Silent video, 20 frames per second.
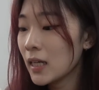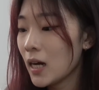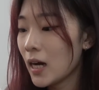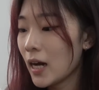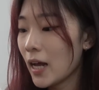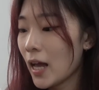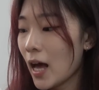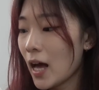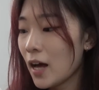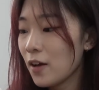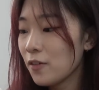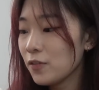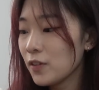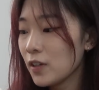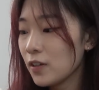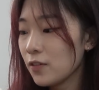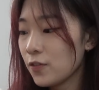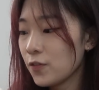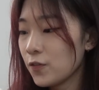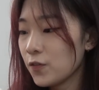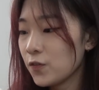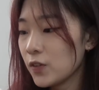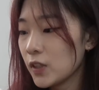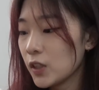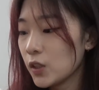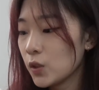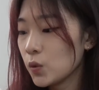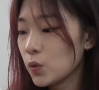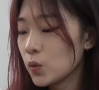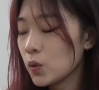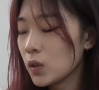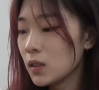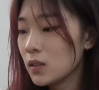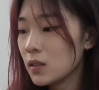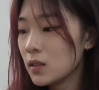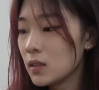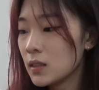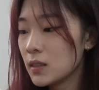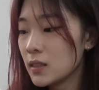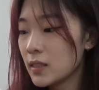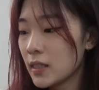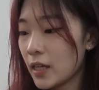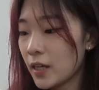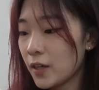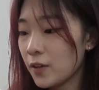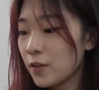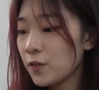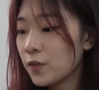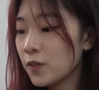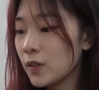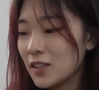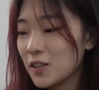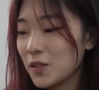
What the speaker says: I have a few saved.